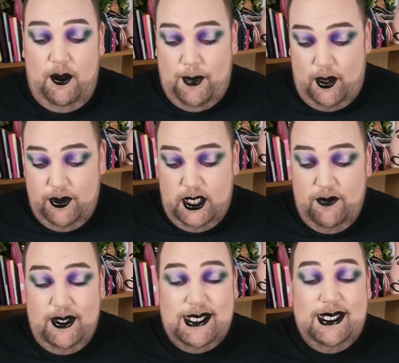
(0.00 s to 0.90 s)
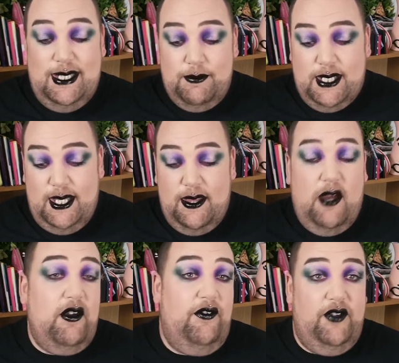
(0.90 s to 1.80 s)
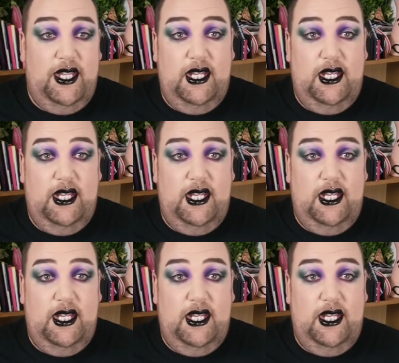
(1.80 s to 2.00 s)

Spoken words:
about the US lip kit that I've got for the